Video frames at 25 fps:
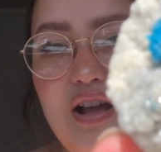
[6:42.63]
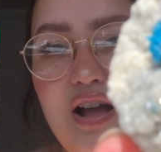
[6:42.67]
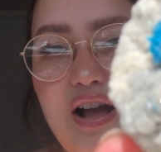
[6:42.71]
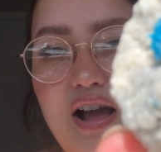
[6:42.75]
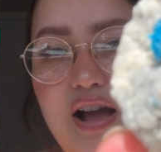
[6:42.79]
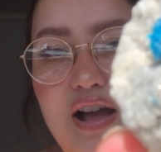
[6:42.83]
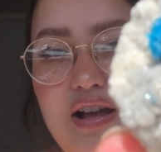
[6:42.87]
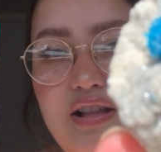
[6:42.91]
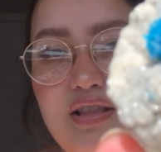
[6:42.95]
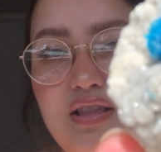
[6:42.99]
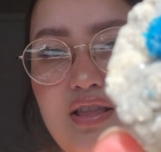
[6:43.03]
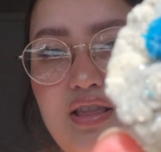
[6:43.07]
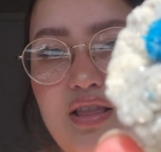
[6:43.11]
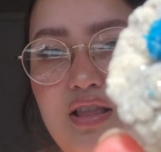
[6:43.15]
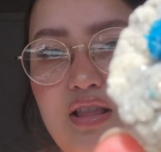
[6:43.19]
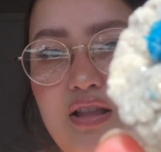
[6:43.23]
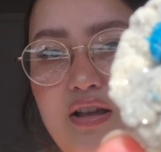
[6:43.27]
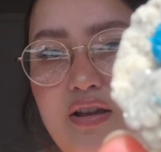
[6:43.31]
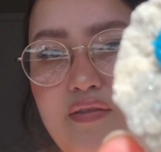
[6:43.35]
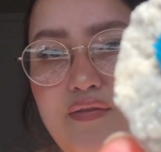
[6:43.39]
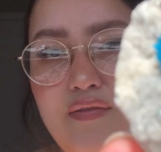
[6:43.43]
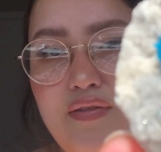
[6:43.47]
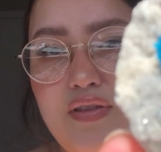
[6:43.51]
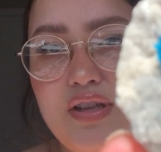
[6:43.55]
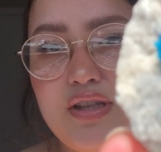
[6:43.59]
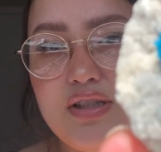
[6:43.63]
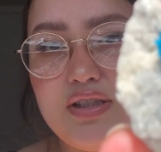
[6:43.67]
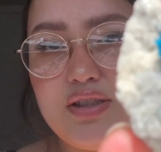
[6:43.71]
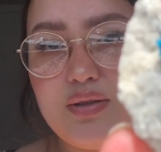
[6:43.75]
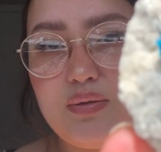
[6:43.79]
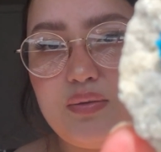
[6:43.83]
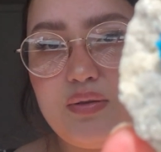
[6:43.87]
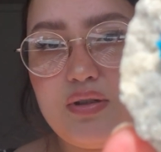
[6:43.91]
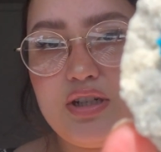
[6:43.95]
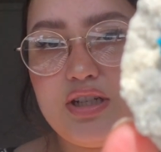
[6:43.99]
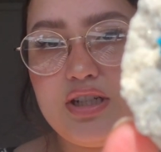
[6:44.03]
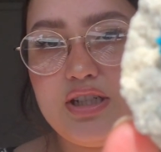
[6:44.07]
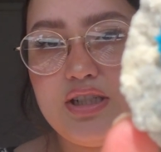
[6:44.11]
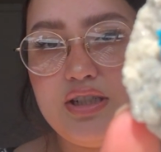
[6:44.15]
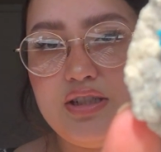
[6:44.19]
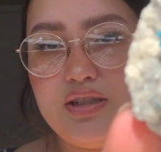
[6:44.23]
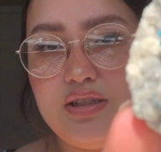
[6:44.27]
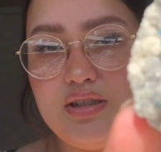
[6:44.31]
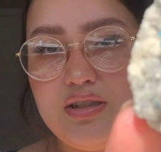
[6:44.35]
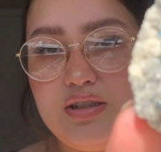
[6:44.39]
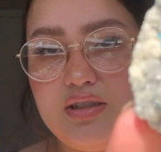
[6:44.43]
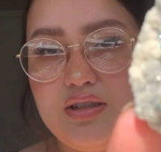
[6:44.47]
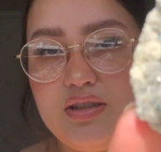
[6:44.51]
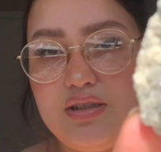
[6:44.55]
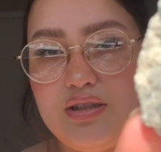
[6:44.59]
I love this one.
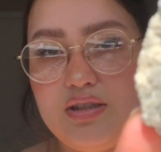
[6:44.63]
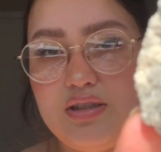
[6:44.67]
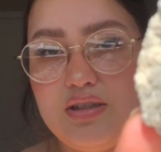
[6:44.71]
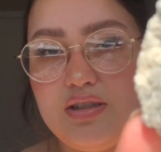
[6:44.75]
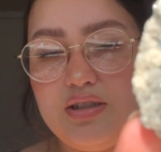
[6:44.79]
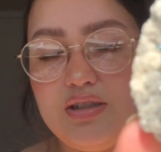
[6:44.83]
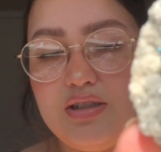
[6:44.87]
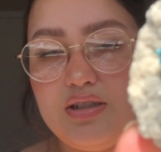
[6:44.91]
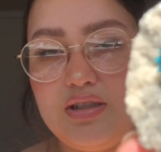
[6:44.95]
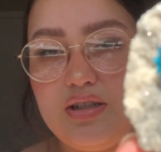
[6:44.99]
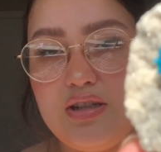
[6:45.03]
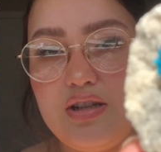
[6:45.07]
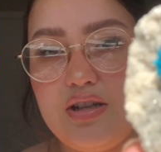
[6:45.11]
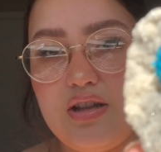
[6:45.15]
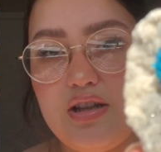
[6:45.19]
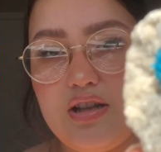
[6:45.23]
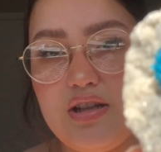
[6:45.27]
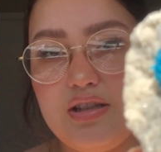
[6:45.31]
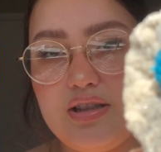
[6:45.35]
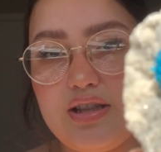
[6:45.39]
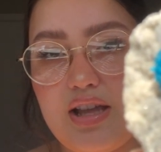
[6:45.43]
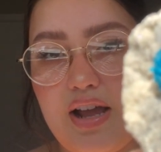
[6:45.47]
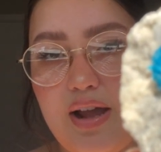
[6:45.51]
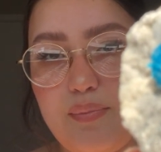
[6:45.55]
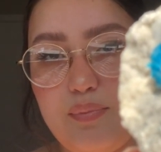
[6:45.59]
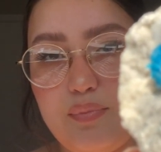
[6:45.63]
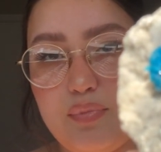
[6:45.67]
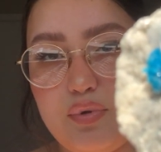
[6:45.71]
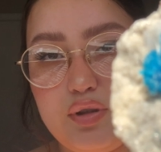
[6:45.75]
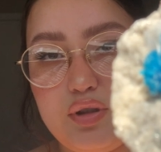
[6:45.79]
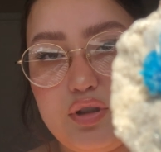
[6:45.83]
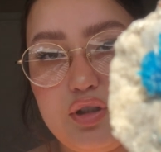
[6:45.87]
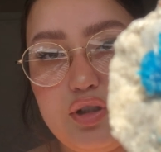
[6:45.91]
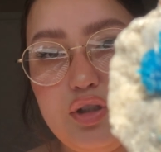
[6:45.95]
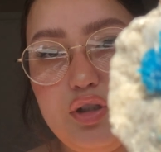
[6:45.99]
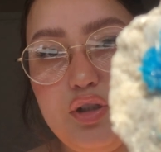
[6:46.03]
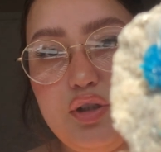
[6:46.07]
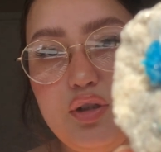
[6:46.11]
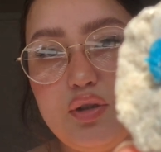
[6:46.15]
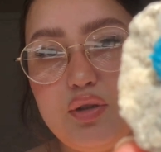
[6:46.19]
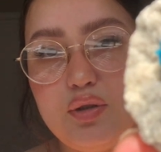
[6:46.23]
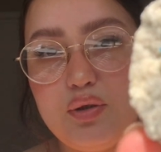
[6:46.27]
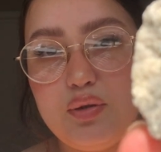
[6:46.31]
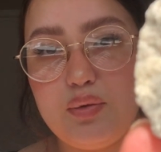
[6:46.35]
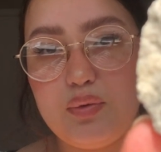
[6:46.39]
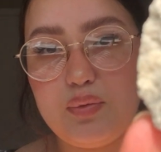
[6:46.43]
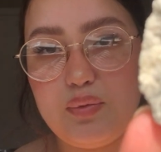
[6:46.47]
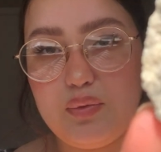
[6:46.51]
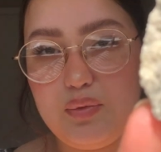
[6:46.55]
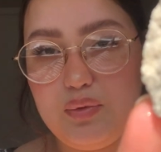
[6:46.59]
That
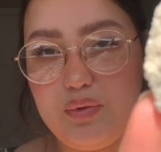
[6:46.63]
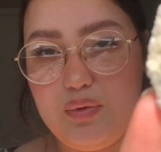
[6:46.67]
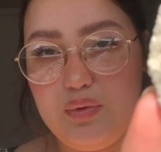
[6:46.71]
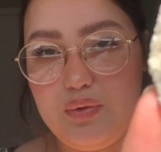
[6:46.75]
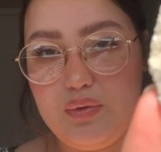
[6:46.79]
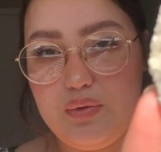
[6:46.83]
blue.